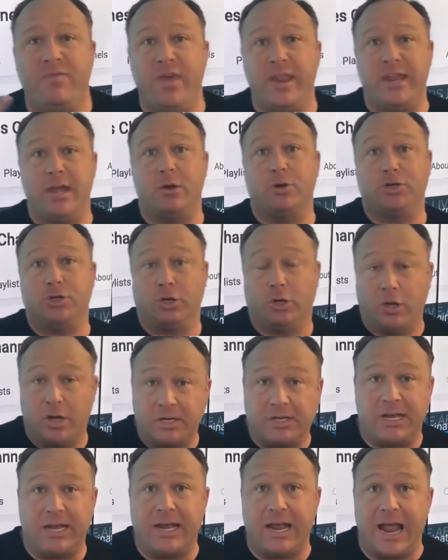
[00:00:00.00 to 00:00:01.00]
the videos you're
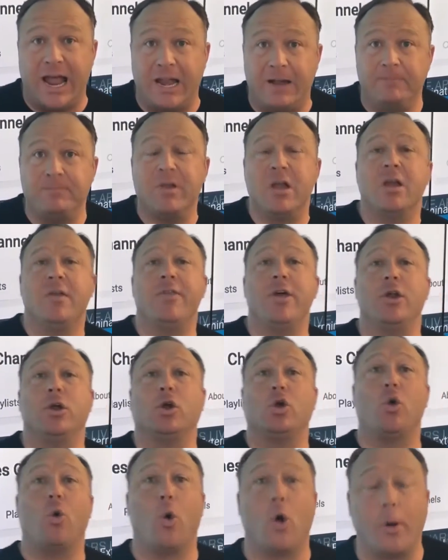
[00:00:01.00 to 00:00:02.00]
looking at that
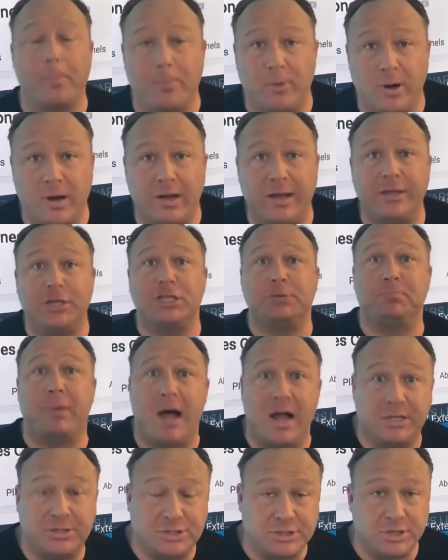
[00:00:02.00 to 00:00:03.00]
are corporately
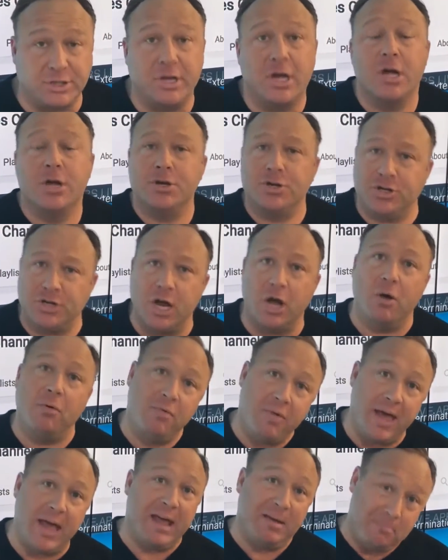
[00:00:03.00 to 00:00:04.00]
sponsored
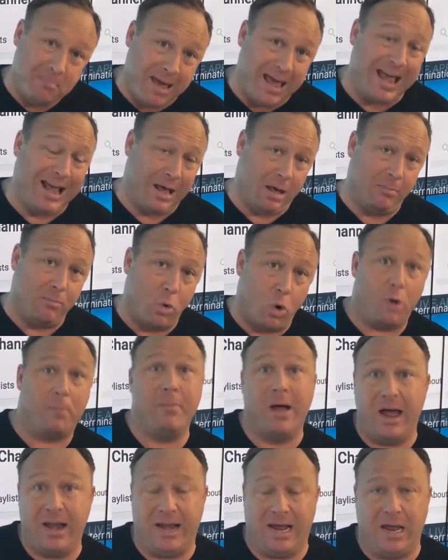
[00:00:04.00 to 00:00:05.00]
so they make
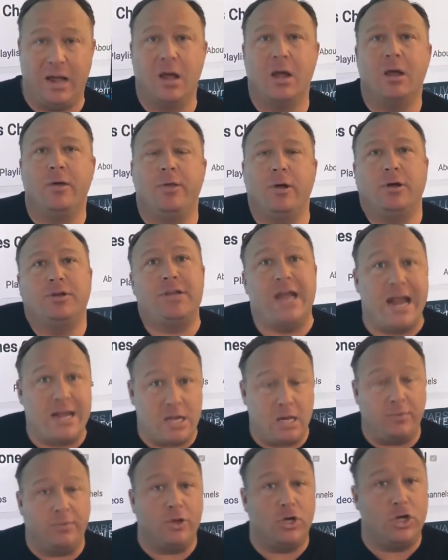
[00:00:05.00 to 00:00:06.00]
more money. They're
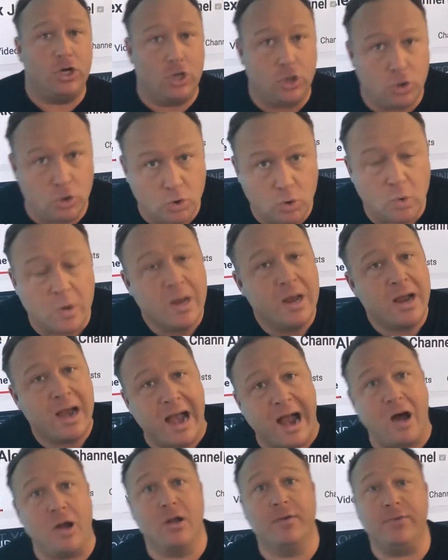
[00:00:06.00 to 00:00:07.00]
taking the you
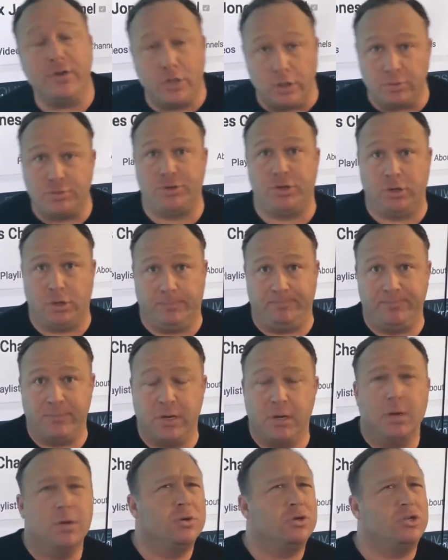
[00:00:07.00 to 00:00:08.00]
out of YouTube.
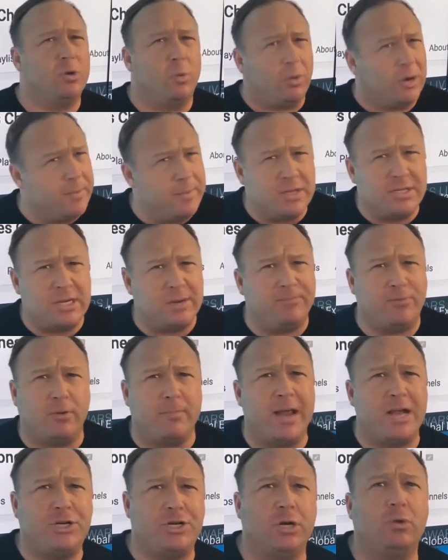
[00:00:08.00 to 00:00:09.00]
So we're in this
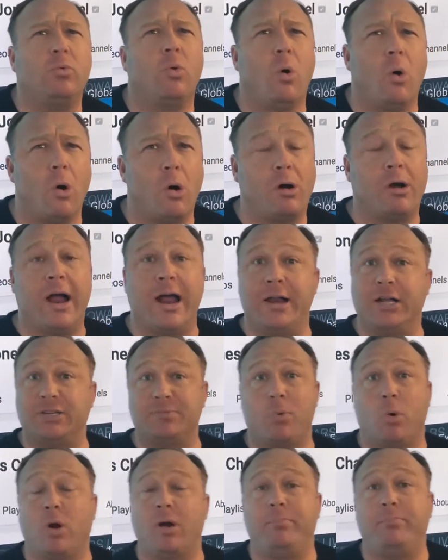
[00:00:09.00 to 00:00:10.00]
information war, and
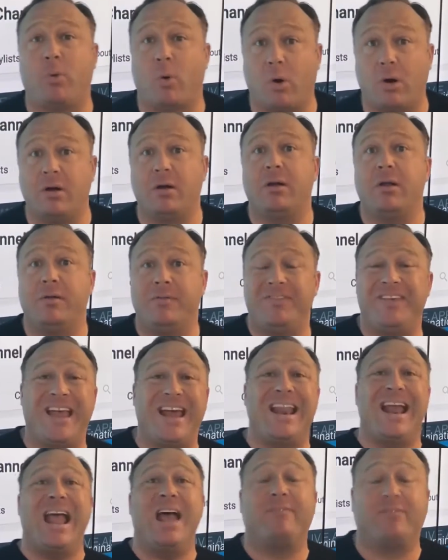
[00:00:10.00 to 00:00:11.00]
it's more important
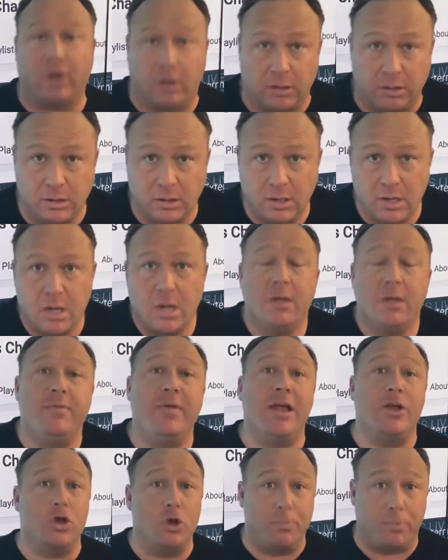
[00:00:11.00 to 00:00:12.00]
than ever
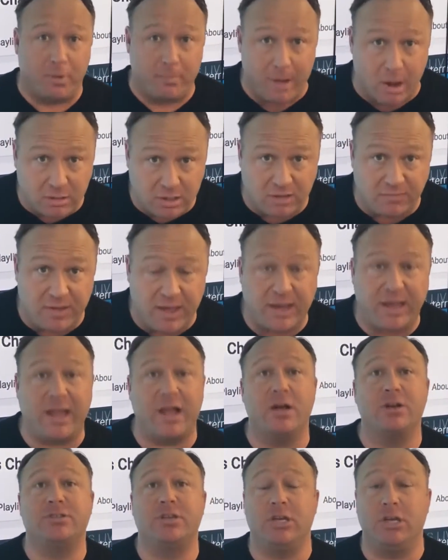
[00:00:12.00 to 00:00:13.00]
that you promote the
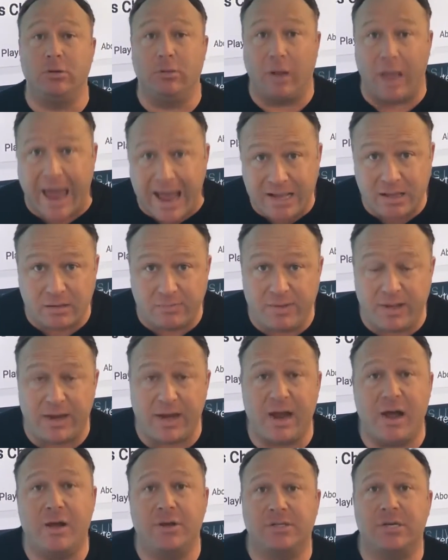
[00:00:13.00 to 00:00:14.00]
videos, that you like the
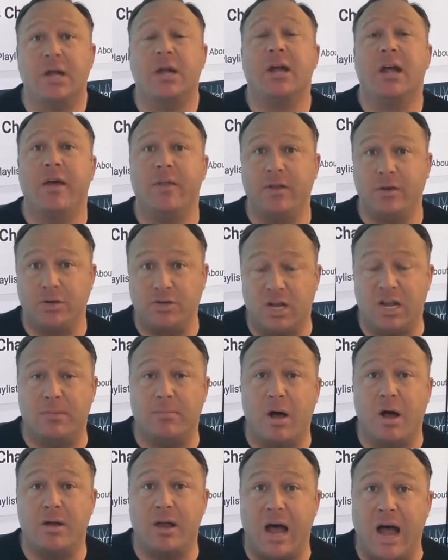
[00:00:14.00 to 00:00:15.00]
videos, and that you
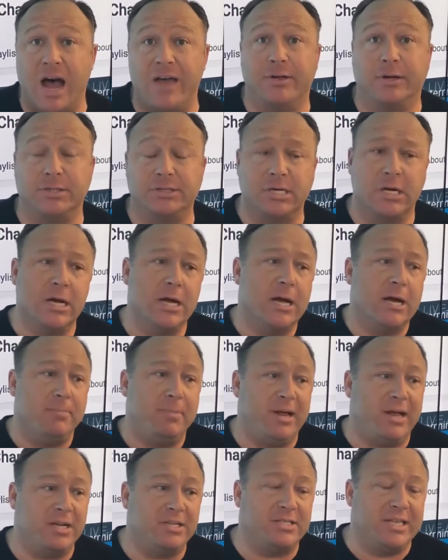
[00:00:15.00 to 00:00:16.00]
send them on to others.
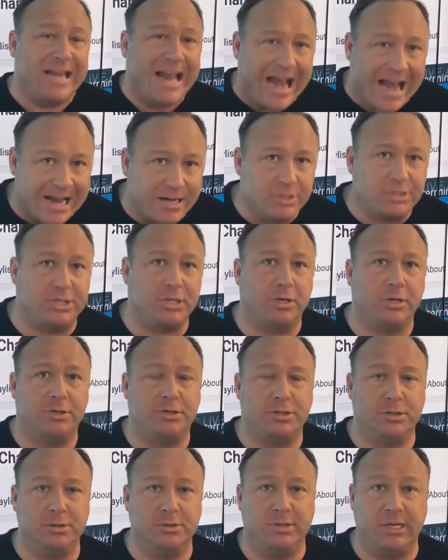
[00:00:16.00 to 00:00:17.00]
Because the
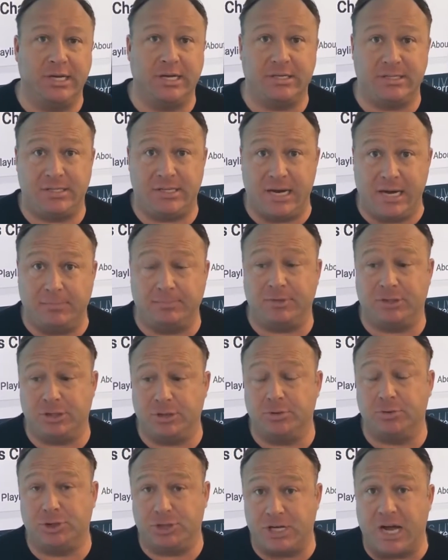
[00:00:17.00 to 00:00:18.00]
answer to the attempt
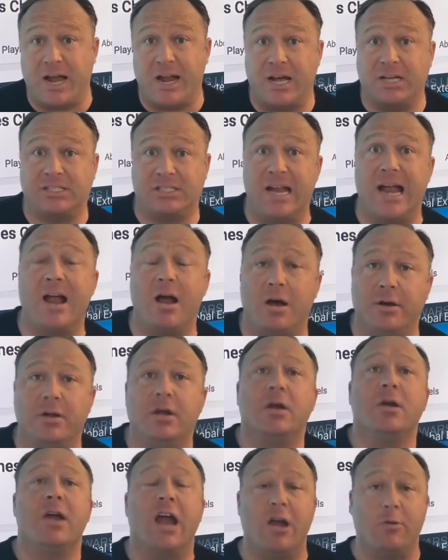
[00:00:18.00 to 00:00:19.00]
to shut us
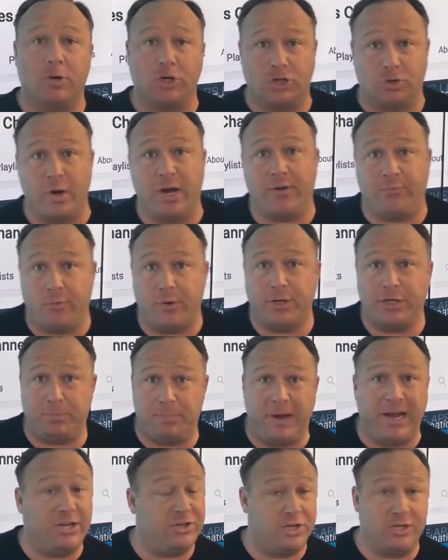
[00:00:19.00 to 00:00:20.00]
down and restrict free
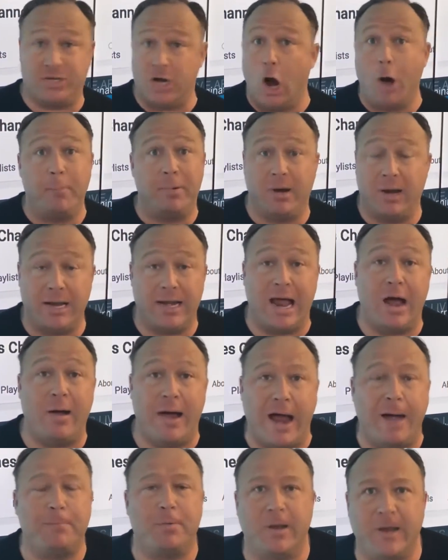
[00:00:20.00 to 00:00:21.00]
speech that's openly
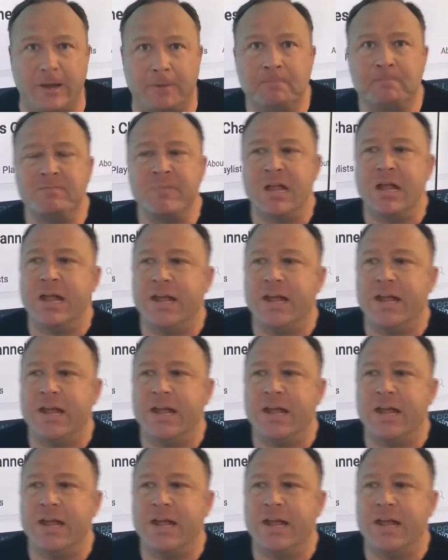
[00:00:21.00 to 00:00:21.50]
now happening